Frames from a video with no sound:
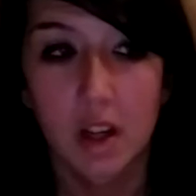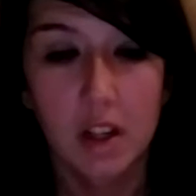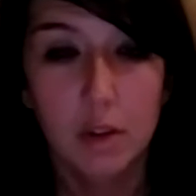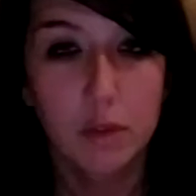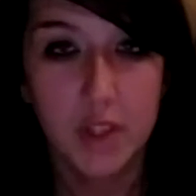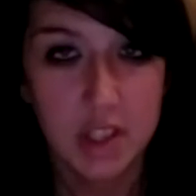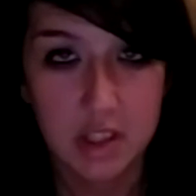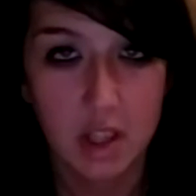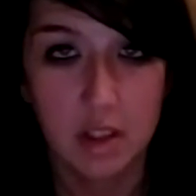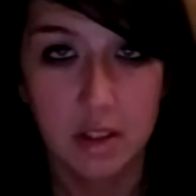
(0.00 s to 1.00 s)
I don't know if that's
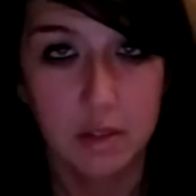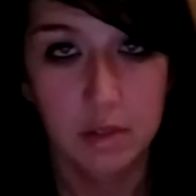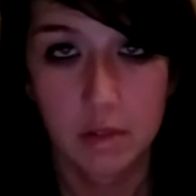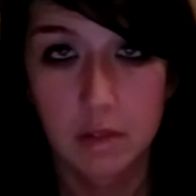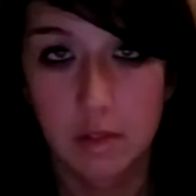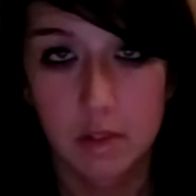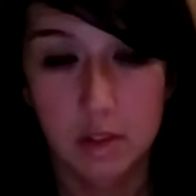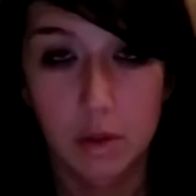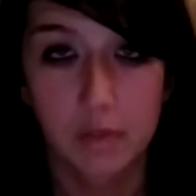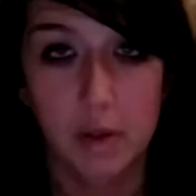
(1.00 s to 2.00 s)
exactly
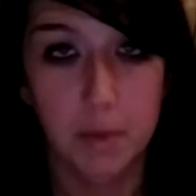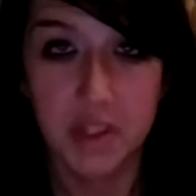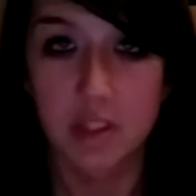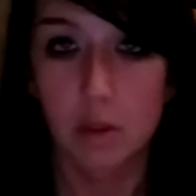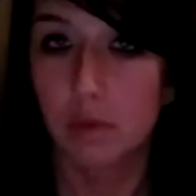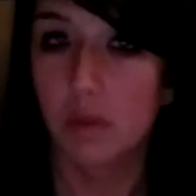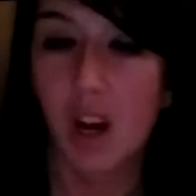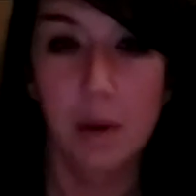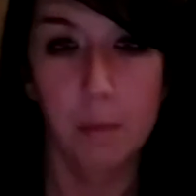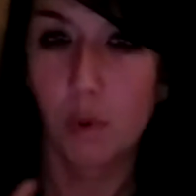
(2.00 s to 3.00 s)
25%. Don't,
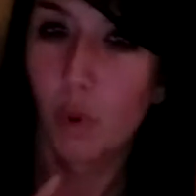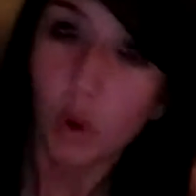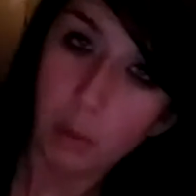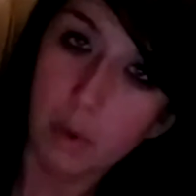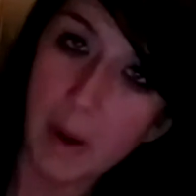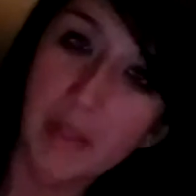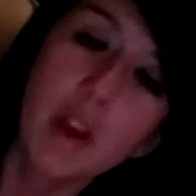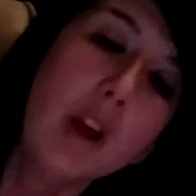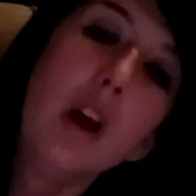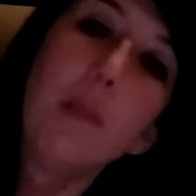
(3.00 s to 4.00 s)
I'm horrible at math.
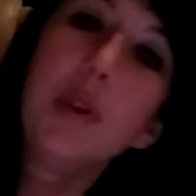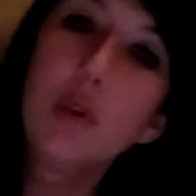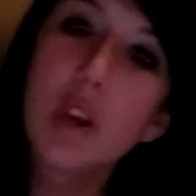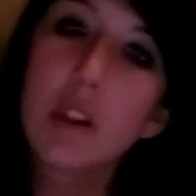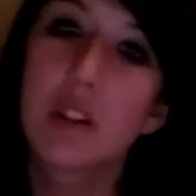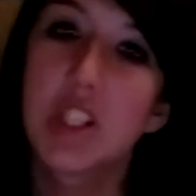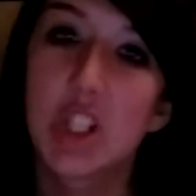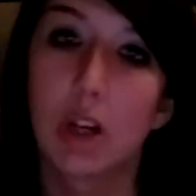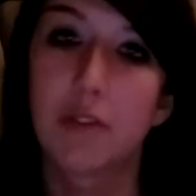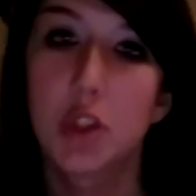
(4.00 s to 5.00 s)
But you get the
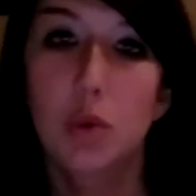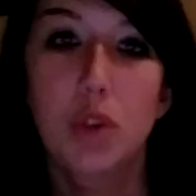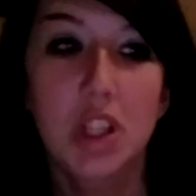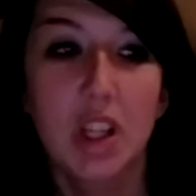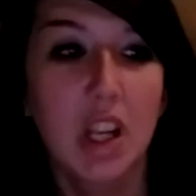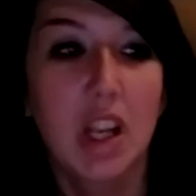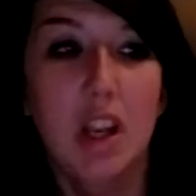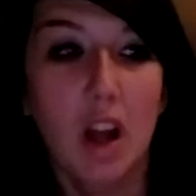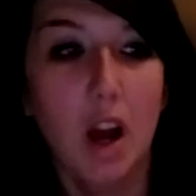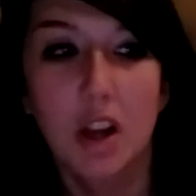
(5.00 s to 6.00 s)
gift. You get,
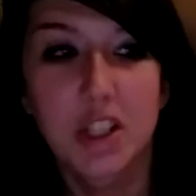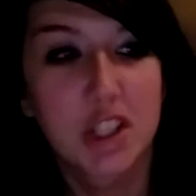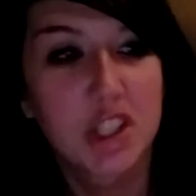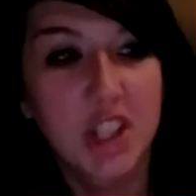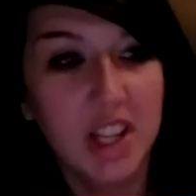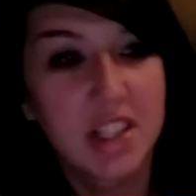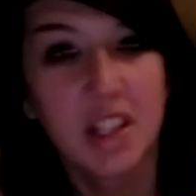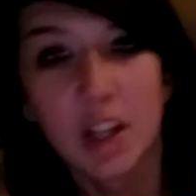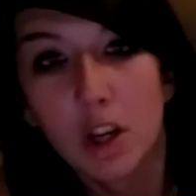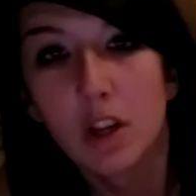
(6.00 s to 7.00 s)
oh shit.
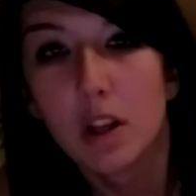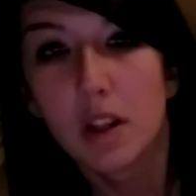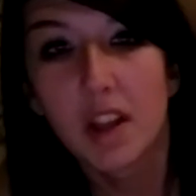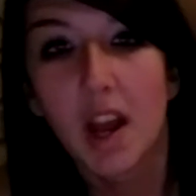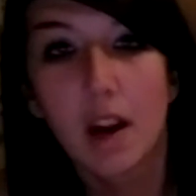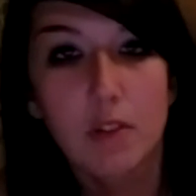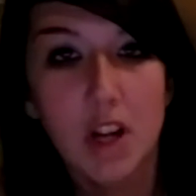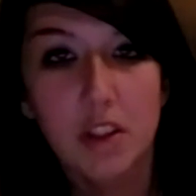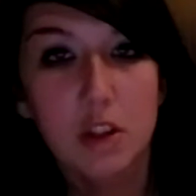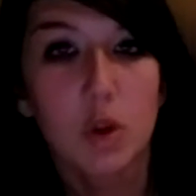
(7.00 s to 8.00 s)
The average,
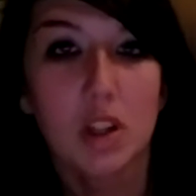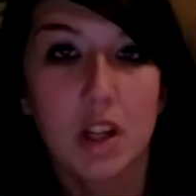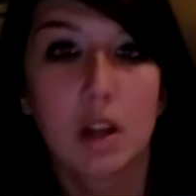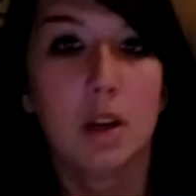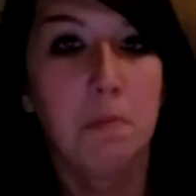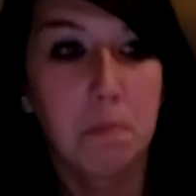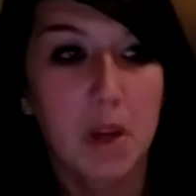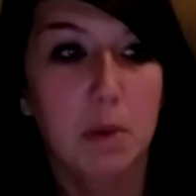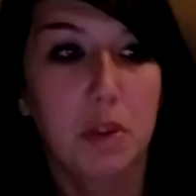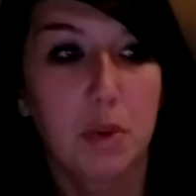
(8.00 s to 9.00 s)
I think you get like
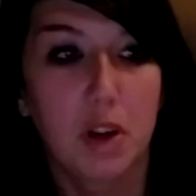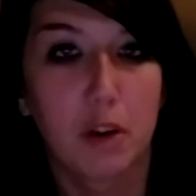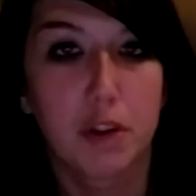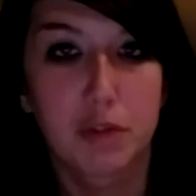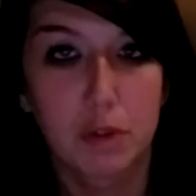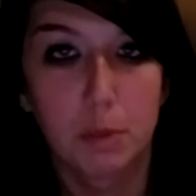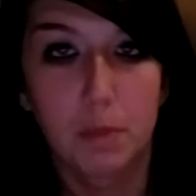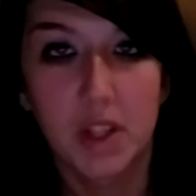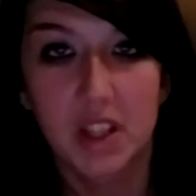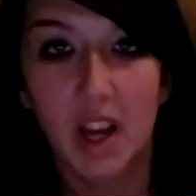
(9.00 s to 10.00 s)
maybe $3 for
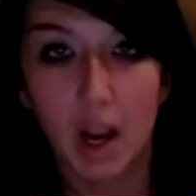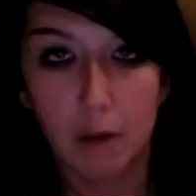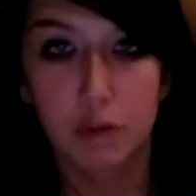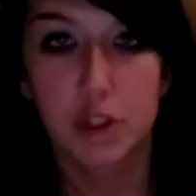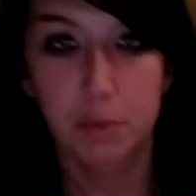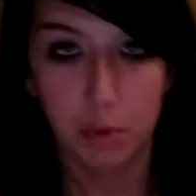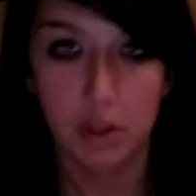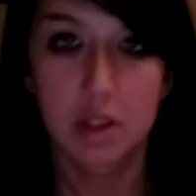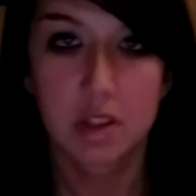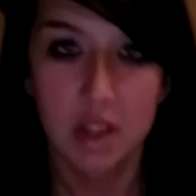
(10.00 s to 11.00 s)
like the average
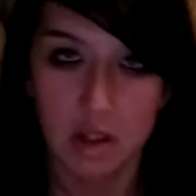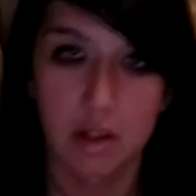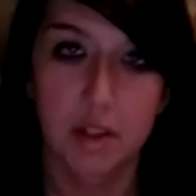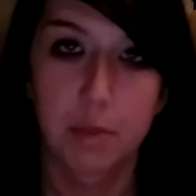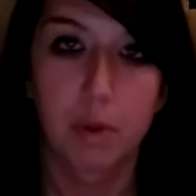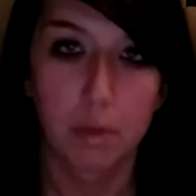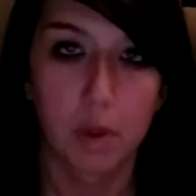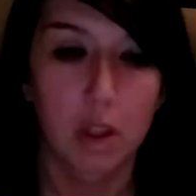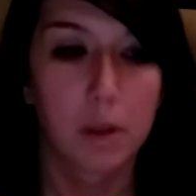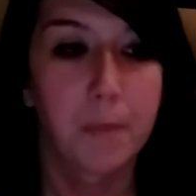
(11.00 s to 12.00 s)
book sales per
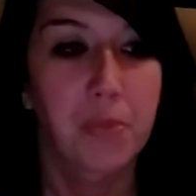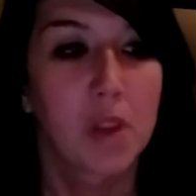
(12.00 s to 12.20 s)
book.